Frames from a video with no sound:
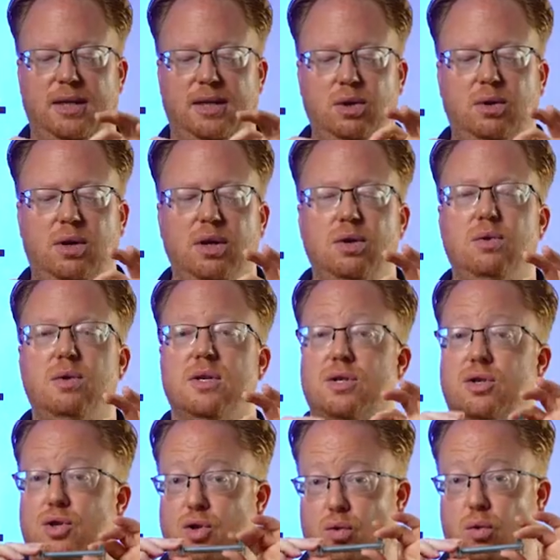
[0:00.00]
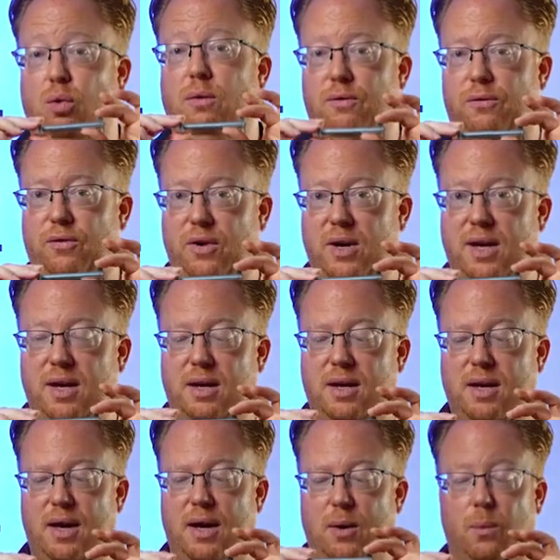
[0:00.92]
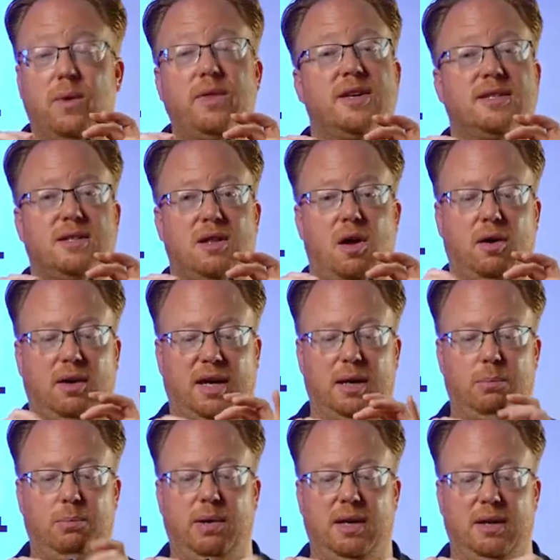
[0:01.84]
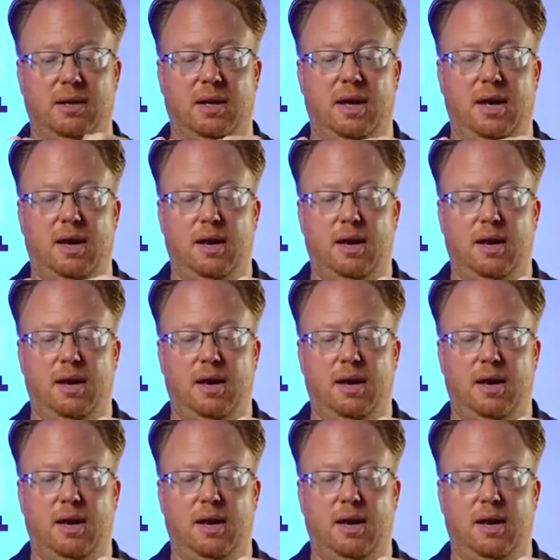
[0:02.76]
you can do this tool-free with this locking pin.